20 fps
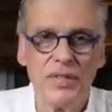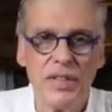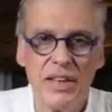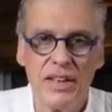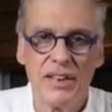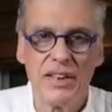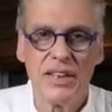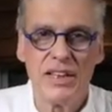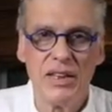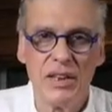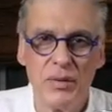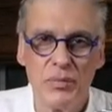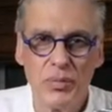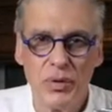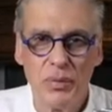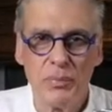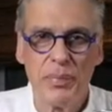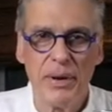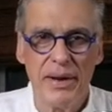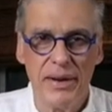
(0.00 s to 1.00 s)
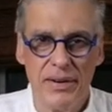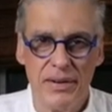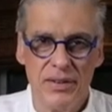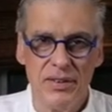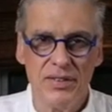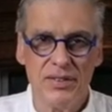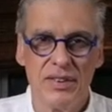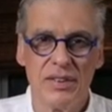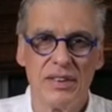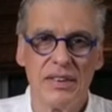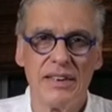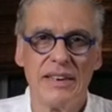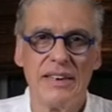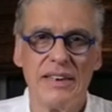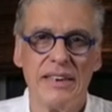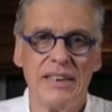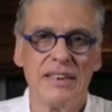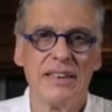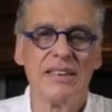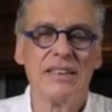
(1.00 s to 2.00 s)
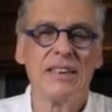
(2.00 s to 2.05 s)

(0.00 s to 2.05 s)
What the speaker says: that he prepares. And